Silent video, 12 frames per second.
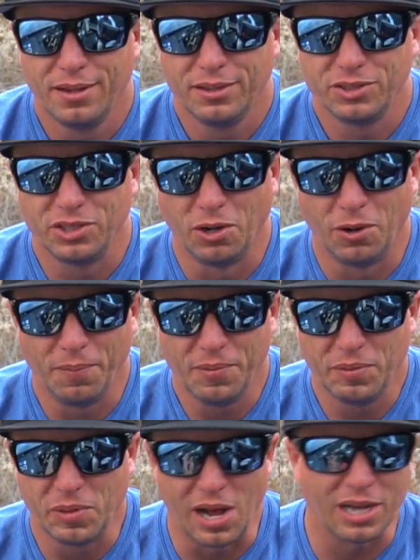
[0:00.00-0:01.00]
So
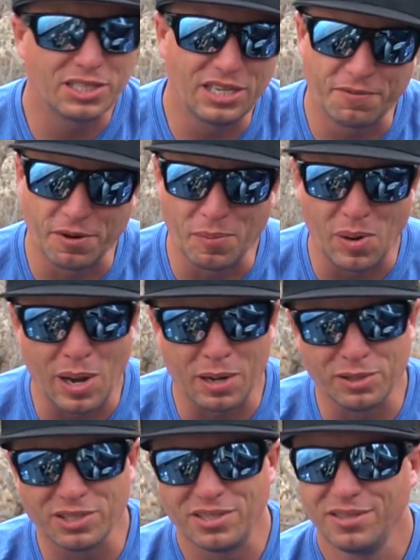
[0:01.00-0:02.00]
lots of different
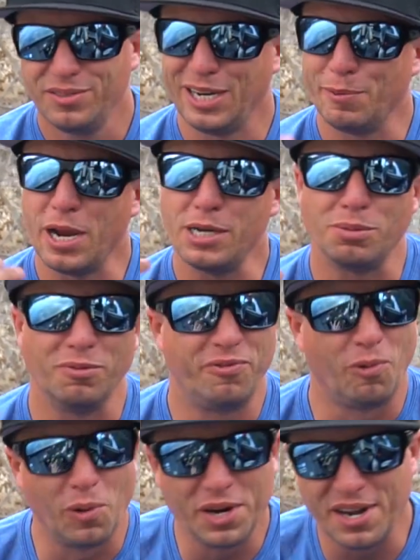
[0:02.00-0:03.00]
models. They range from
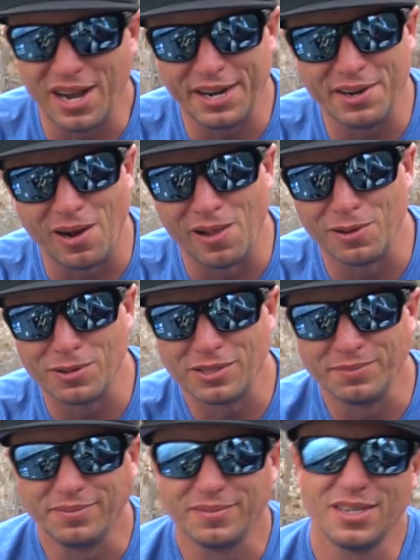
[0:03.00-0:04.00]

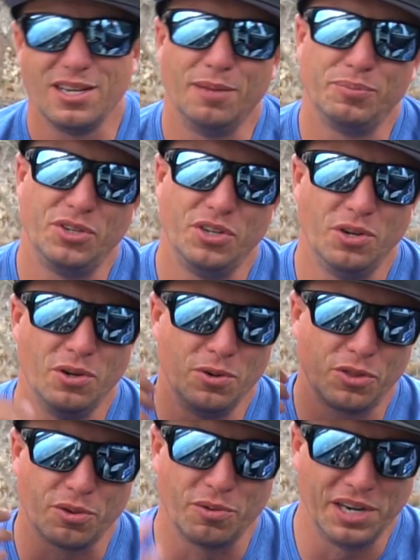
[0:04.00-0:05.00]
$49 up
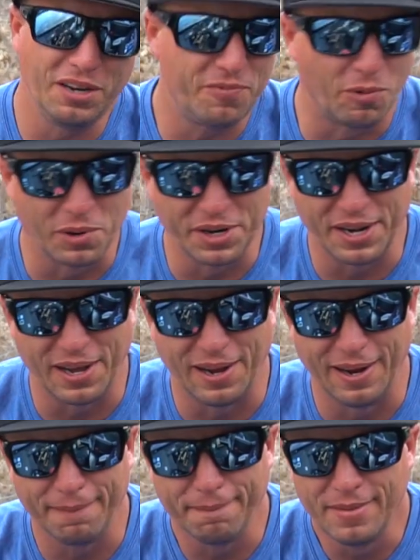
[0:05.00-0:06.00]
to
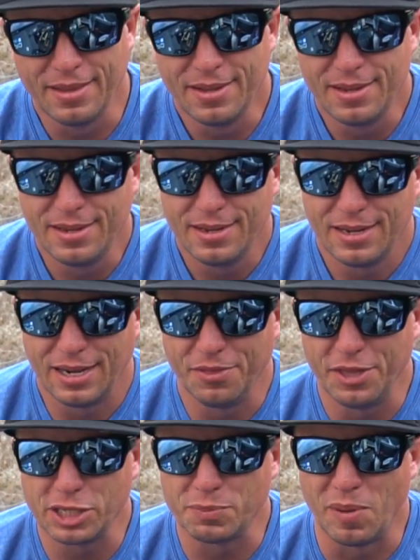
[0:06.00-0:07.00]
$349. Uh,
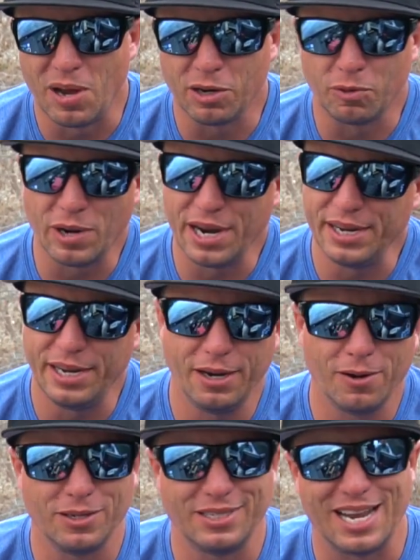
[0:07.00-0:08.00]
this model right
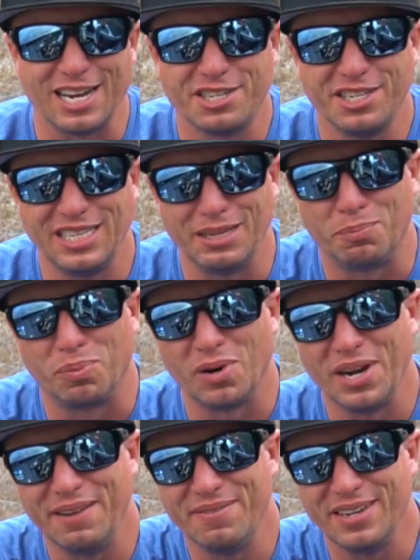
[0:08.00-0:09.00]
here is actually the
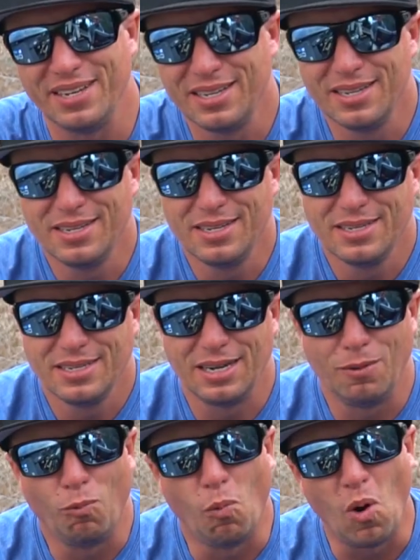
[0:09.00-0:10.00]
Braven
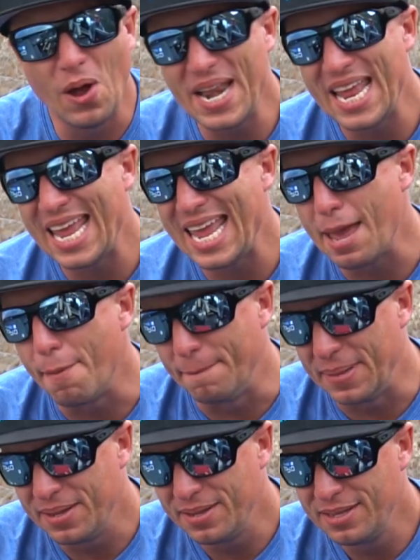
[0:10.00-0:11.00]
uh,
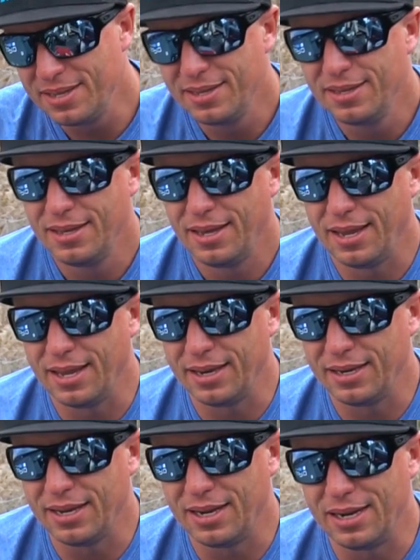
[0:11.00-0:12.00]
1M,
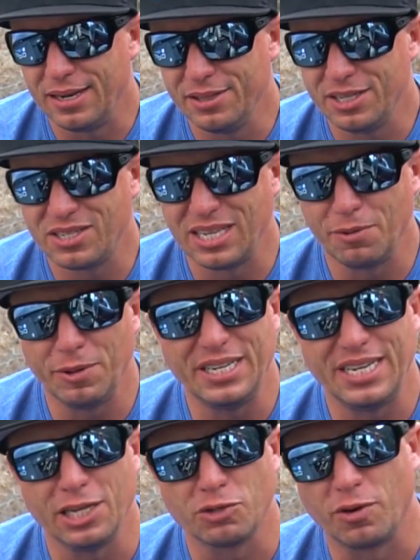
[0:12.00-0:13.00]
and uh, this thing
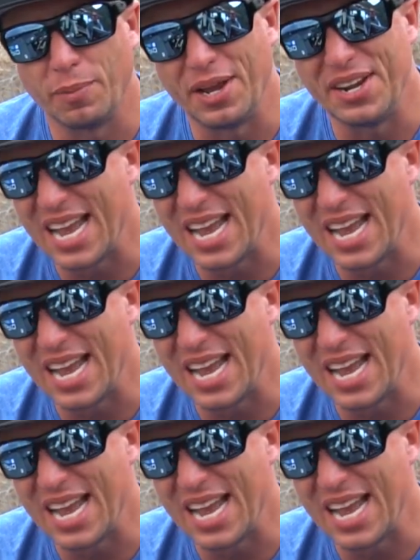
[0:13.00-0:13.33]
retails for about